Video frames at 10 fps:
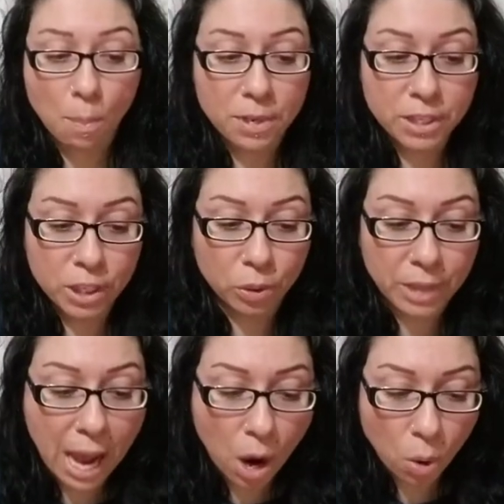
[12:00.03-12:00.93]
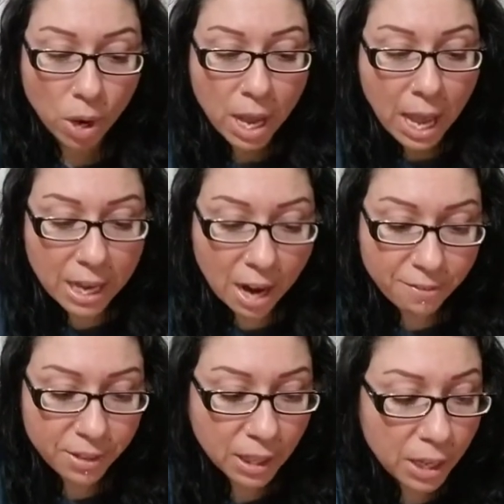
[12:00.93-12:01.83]
until now. And I
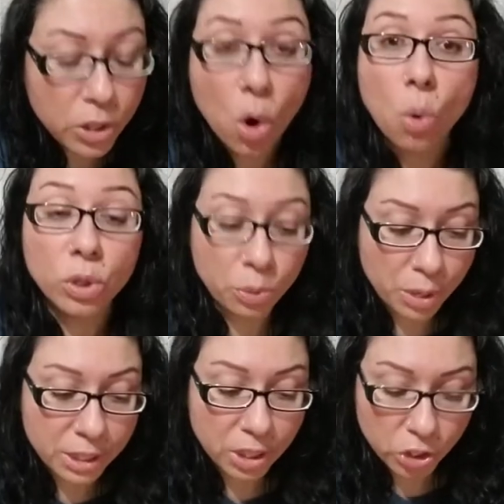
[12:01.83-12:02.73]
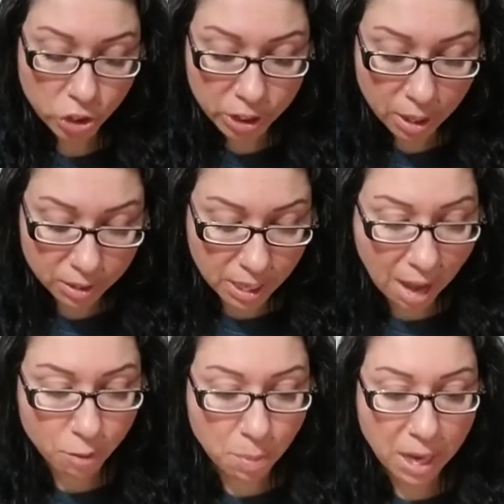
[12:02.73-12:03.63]
feel like the only reason she doesn't
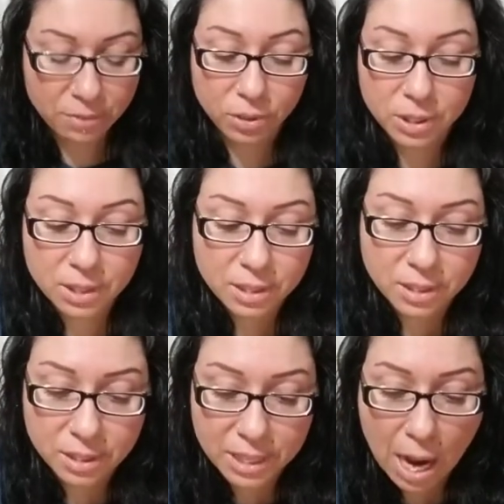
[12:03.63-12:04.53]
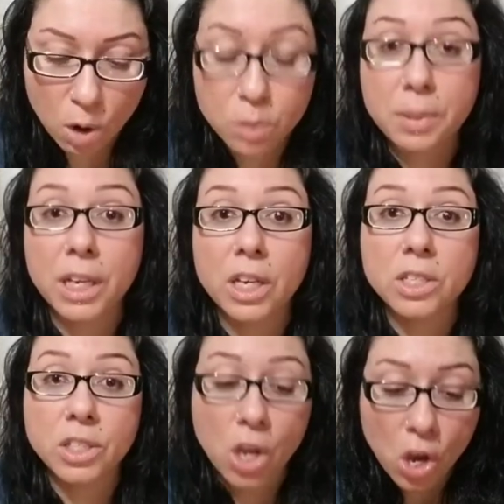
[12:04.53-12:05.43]
have a painful existence now is
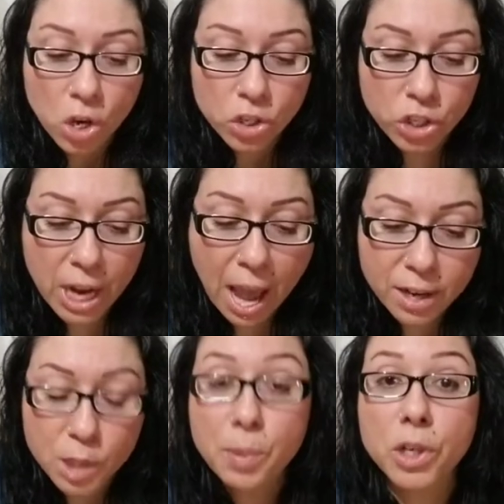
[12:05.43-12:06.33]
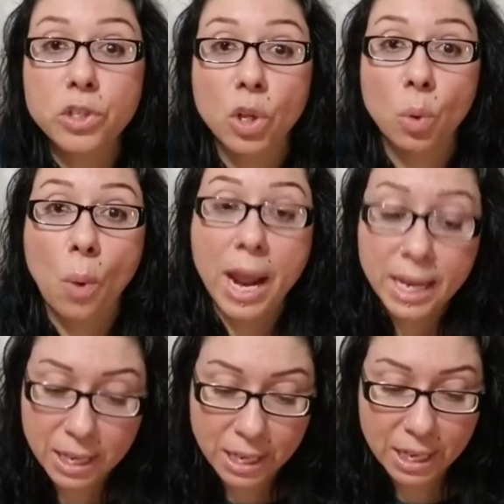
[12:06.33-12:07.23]
because she had a spiritual
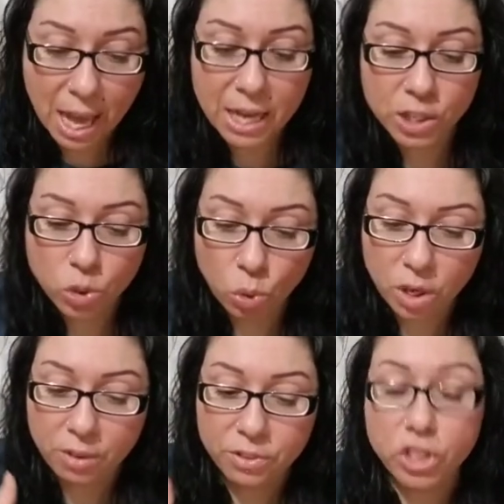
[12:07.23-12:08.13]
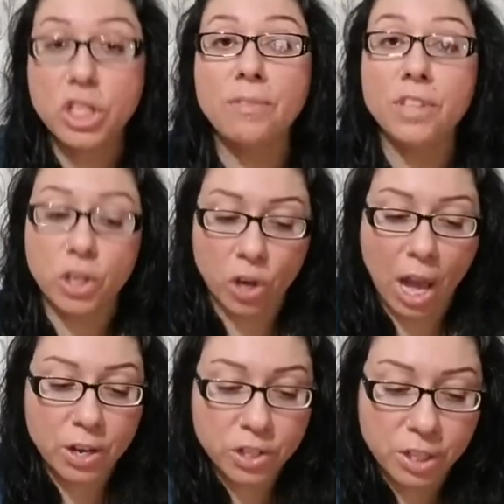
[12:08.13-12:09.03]
awakening, and it sort of shifted her
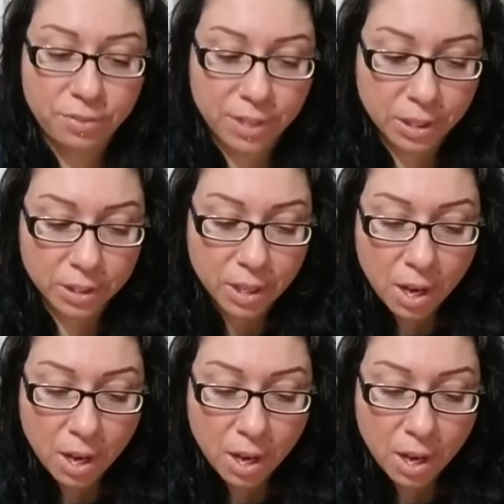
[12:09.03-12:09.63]
energy field.